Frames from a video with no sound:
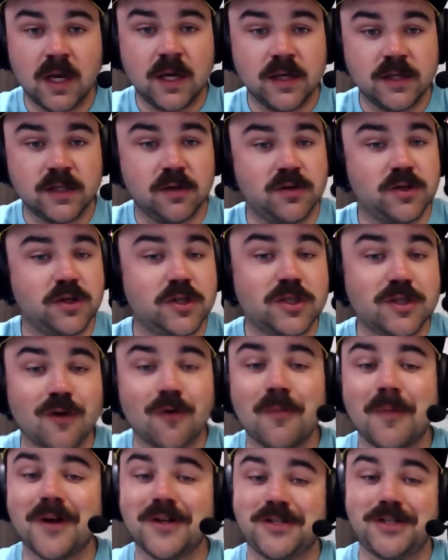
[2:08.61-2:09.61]
So just so
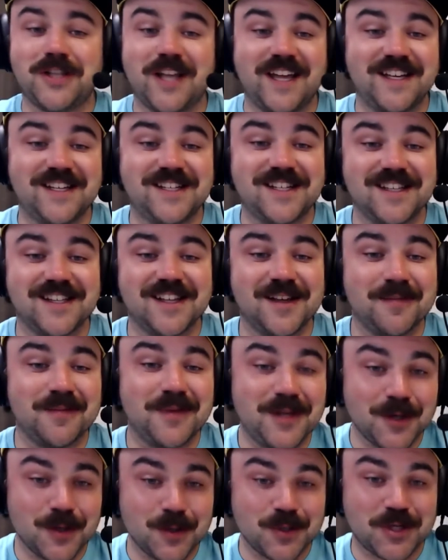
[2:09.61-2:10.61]
much thanks to them.
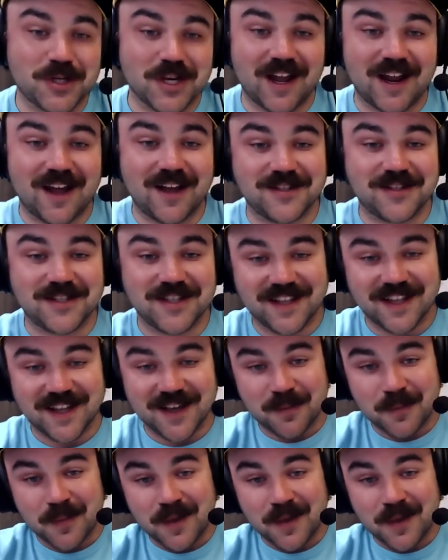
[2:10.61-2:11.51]
Huge shout out to them.